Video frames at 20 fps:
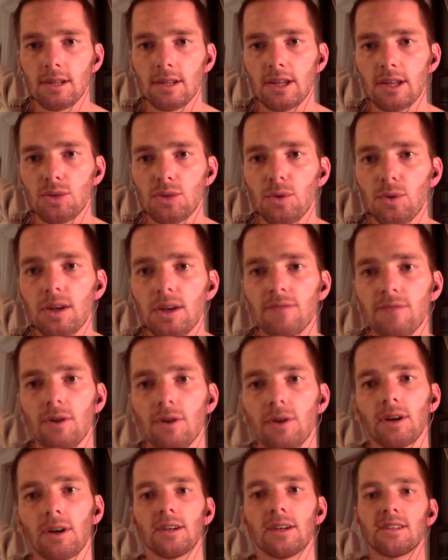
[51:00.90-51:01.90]
each week of
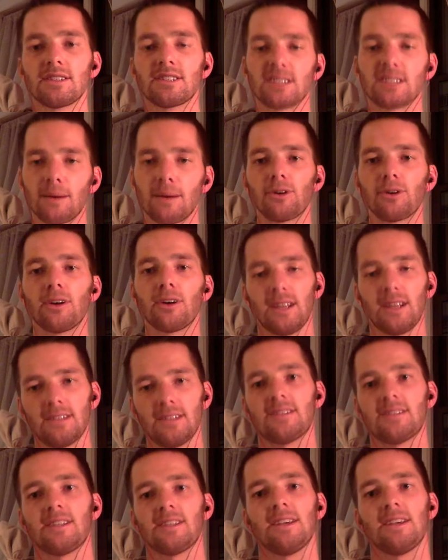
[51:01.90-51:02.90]
yoga? Summer in
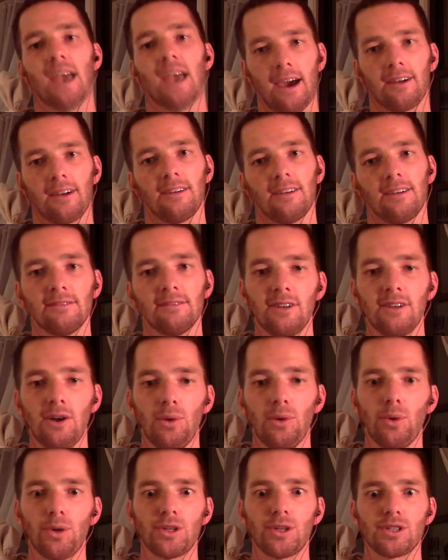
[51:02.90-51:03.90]
Seattle,
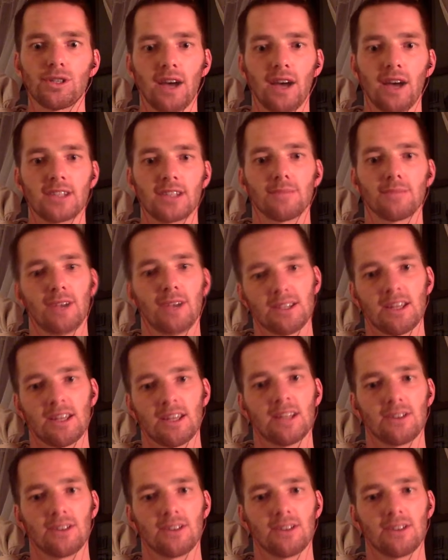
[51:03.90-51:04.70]
which is awesome because it is